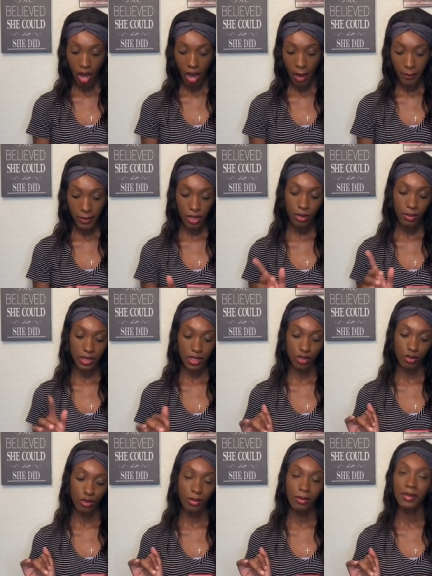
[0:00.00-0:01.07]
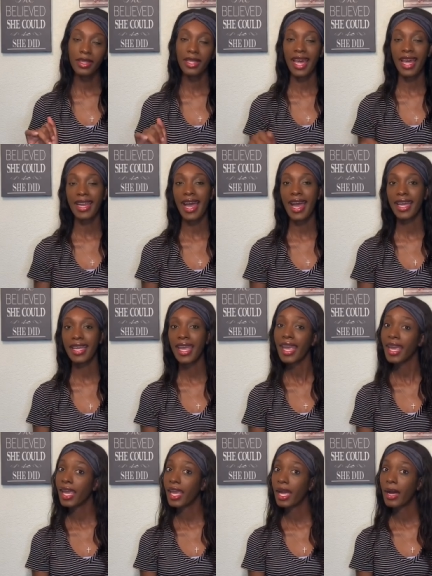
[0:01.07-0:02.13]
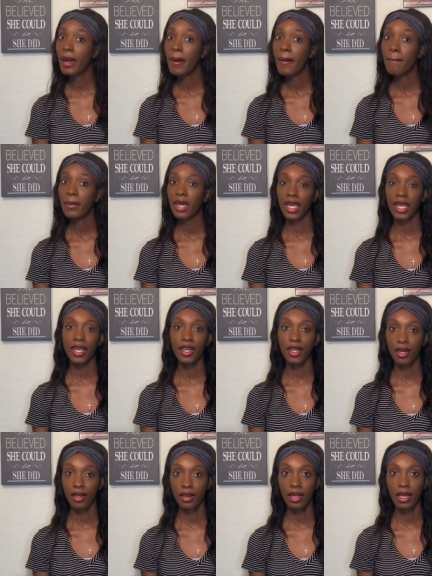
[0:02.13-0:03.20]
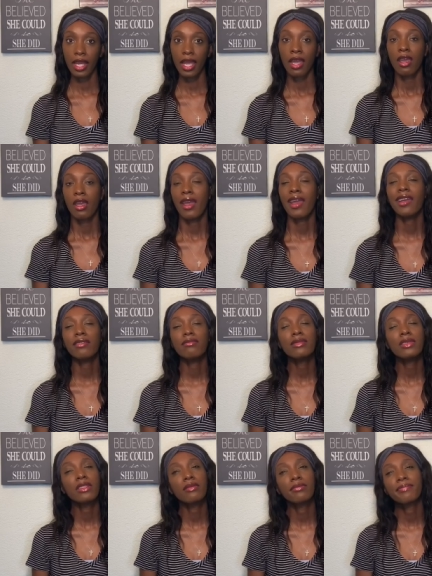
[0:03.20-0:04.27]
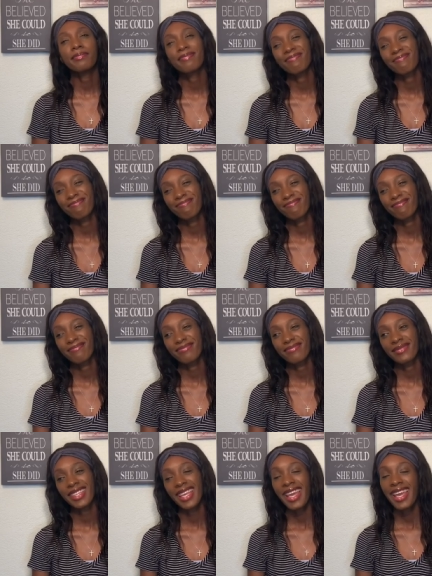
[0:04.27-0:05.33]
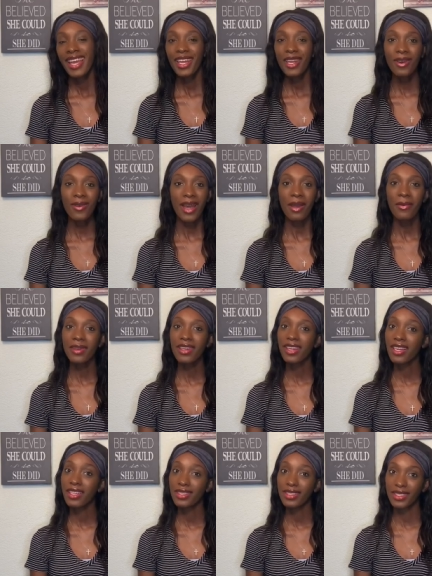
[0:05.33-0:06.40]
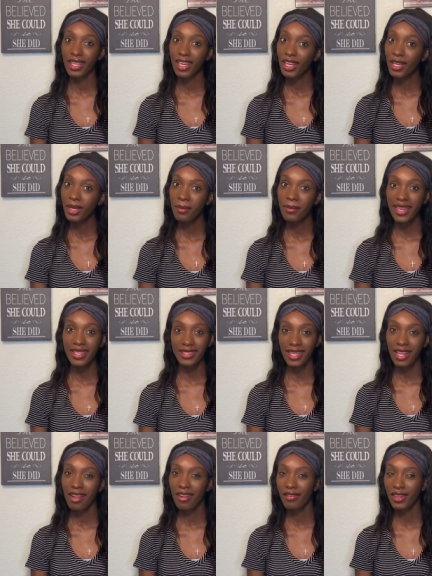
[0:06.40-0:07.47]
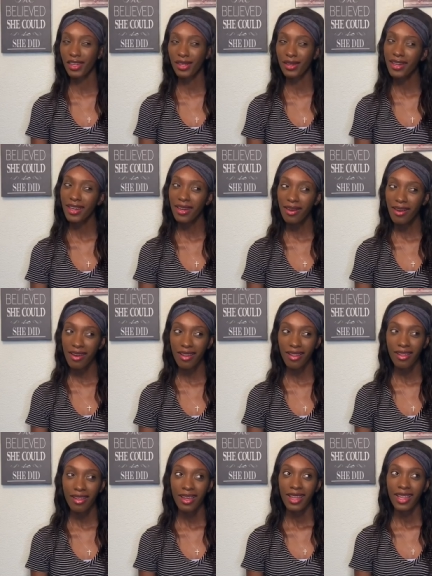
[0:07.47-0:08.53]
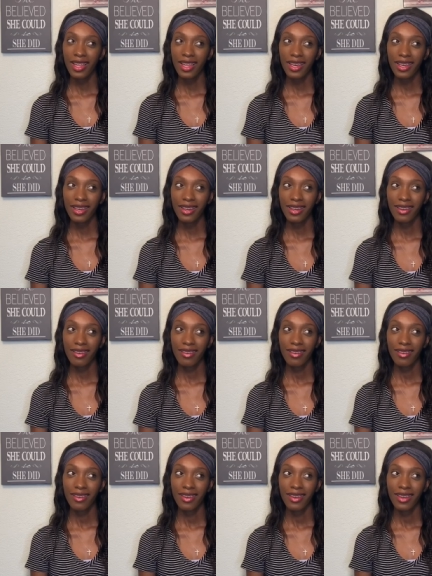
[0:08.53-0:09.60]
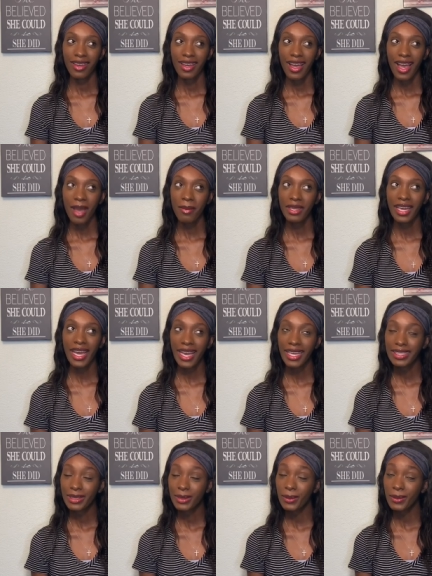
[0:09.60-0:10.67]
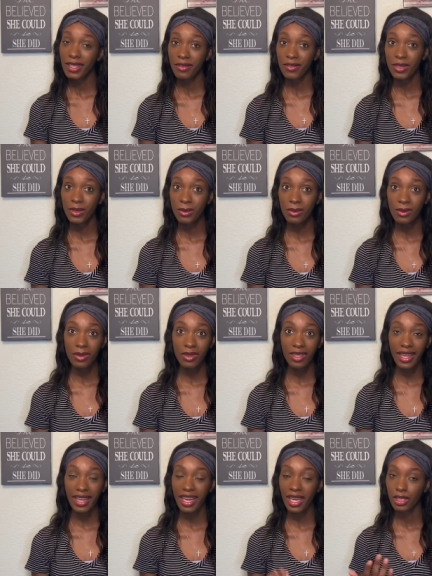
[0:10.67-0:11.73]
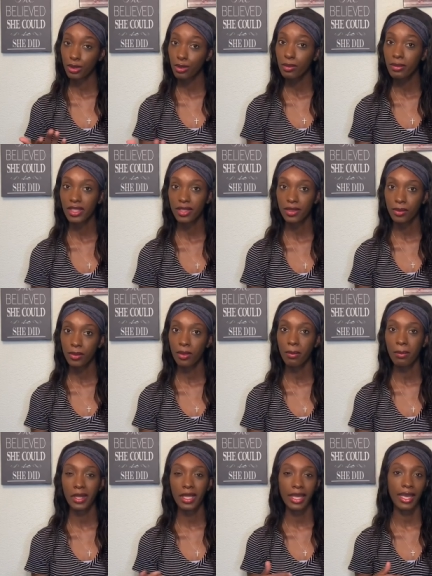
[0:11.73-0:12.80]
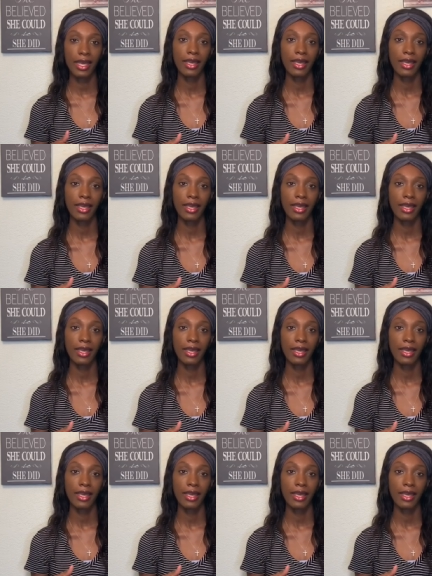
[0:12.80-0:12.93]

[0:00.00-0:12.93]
You assume that I am a nerd, and no, I wouldn't consider myself a nerd at all. Like, I mean, I do love school and I do miss school, but like,